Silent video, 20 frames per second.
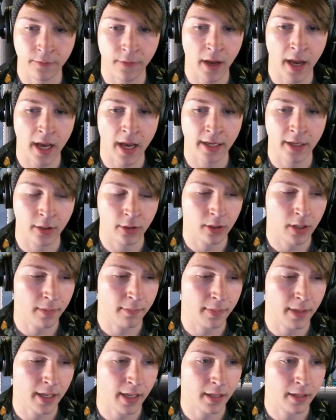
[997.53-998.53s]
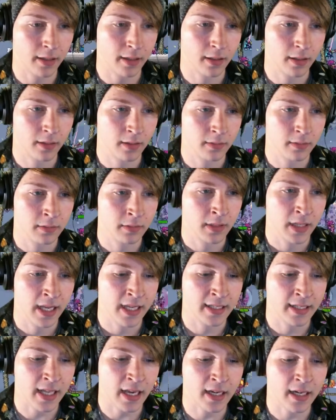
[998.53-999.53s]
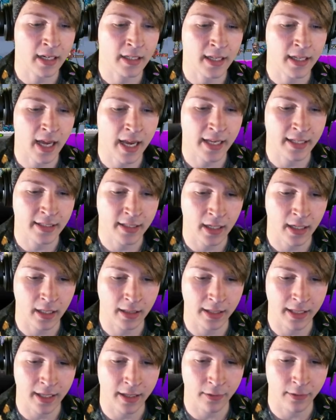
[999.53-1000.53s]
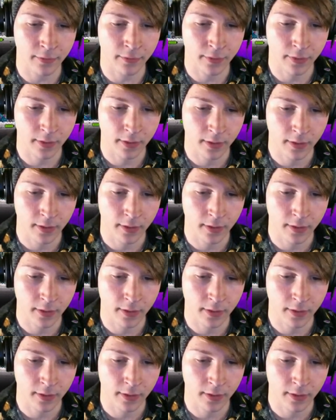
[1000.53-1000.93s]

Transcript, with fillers: fine. It'll come Good. back. As he's he not should. gonna die. He's gonna leave.